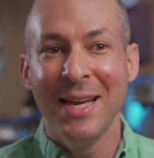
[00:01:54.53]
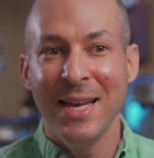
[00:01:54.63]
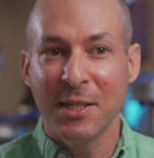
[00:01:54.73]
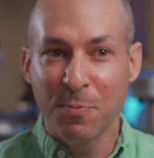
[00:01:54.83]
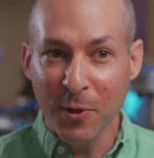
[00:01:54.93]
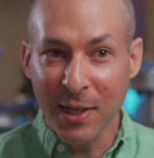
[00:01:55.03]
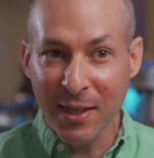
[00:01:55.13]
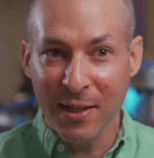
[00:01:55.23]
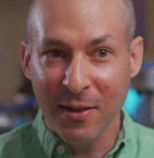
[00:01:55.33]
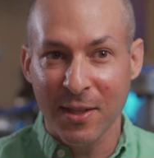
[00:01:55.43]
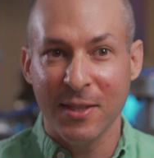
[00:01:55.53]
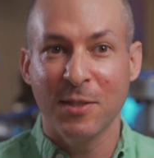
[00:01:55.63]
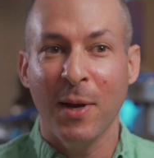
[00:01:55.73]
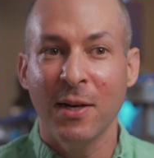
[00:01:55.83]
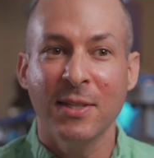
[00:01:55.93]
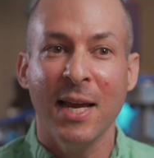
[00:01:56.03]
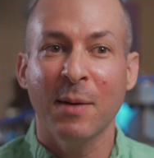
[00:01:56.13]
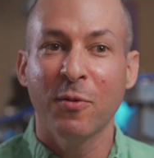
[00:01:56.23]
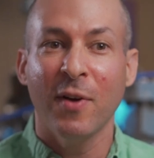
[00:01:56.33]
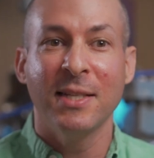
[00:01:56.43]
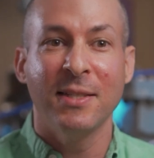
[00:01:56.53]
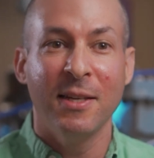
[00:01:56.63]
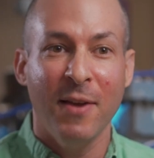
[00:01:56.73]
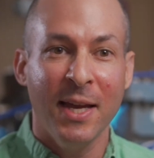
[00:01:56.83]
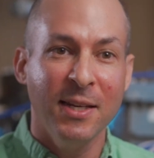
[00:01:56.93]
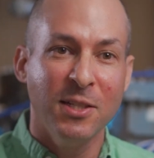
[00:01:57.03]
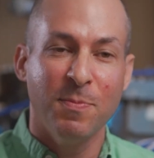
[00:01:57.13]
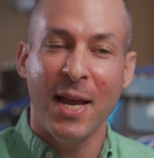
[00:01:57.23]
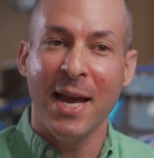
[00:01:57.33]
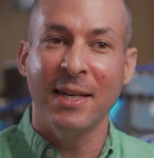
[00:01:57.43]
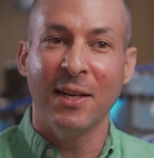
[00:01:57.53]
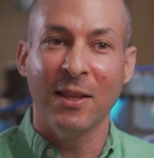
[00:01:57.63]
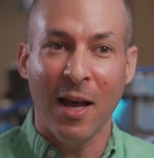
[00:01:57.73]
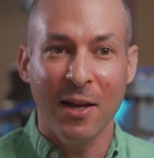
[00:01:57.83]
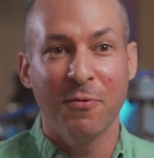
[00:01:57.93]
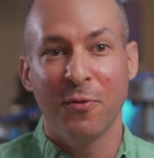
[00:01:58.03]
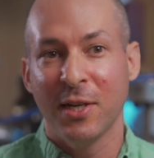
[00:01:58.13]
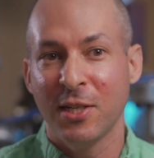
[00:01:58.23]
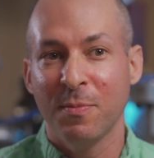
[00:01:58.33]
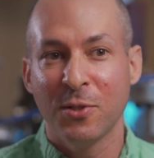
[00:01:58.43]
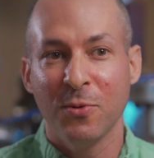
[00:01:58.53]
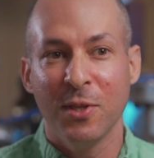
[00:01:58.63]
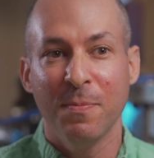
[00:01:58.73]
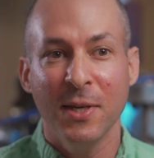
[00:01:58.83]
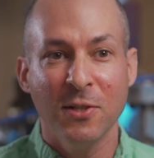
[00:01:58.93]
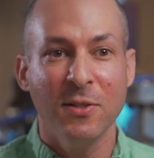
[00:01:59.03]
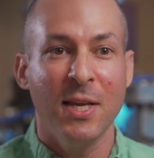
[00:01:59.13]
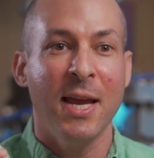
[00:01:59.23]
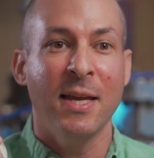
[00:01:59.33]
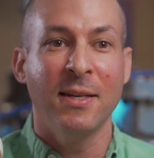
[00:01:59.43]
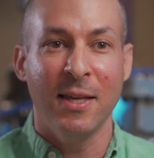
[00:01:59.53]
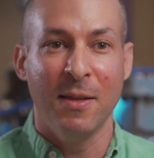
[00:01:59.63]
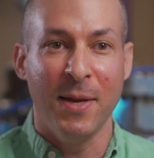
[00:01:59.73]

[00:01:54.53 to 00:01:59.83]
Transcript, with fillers: It's pretty clear that the Spider Tack provides an advantage by adding a lot of friction between the pitcher's hand and the